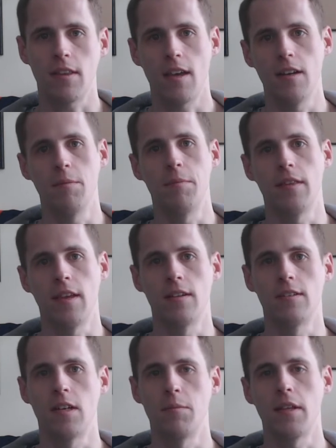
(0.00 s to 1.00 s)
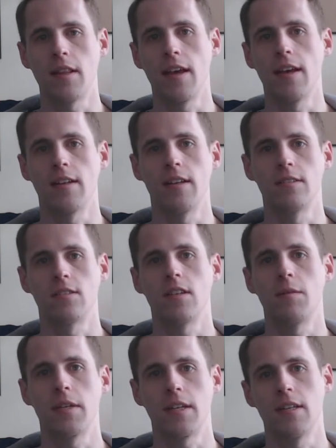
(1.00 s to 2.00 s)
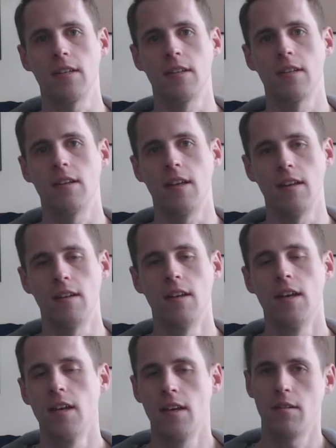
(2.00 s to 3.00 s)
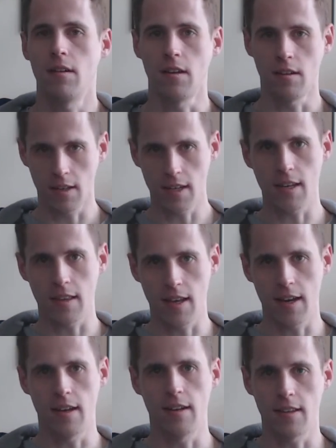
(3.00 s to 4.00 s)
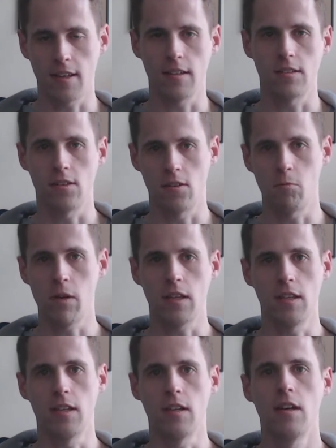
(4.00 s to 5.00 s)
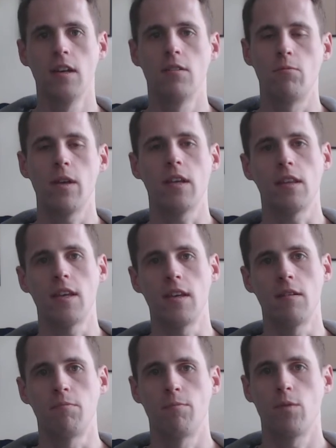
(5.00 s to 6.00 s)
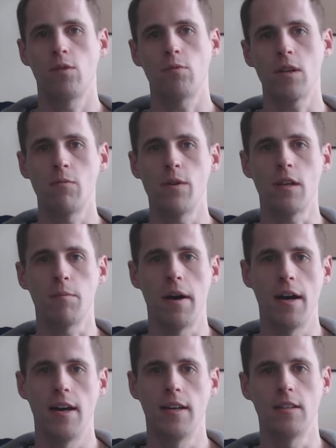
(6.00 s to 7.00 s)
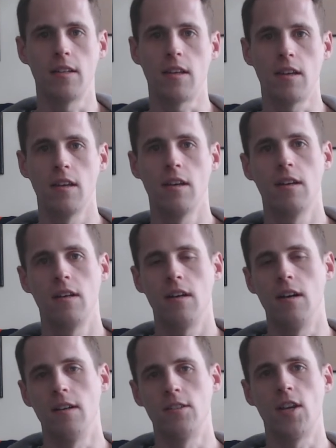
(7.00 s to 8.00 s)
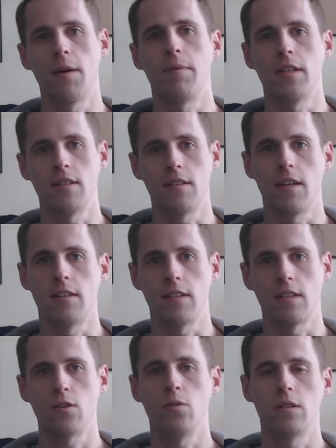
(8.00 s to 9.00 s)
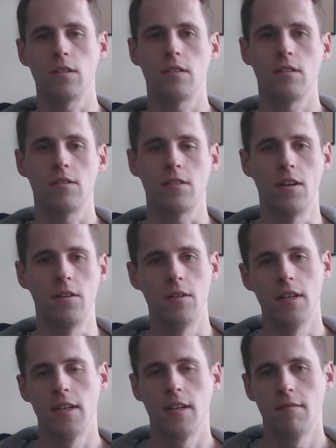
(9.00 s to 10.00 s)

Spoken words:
picked that up and they are dubbing that and subbing it and getting that out. I think it's on a weekly 3-week behind the Japanese airing course, so